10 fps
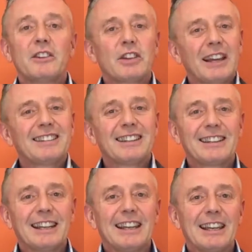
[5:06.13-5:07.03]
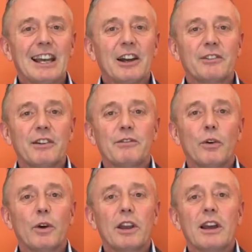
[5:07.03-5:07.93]
Takes the thinking out of it
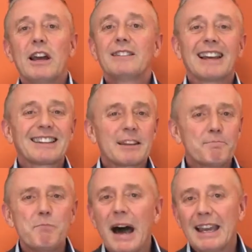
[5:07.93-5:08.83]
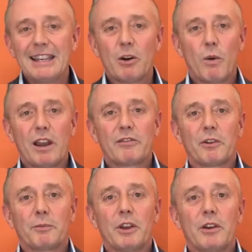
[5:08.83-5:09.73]
for you, takes the pain away
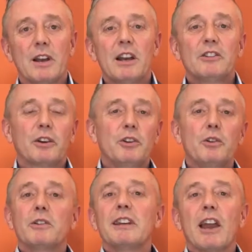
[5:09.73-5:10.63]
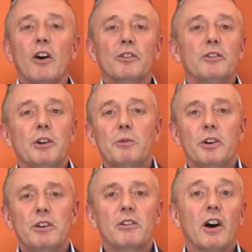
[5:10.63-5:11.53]
from you, so you can get on doing
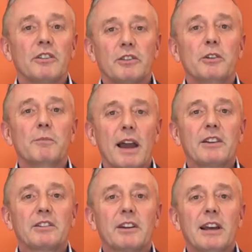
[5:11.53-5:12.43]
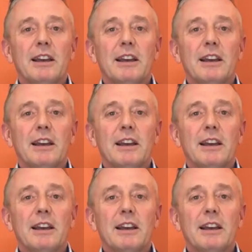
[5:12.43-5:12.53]
what you guys do best.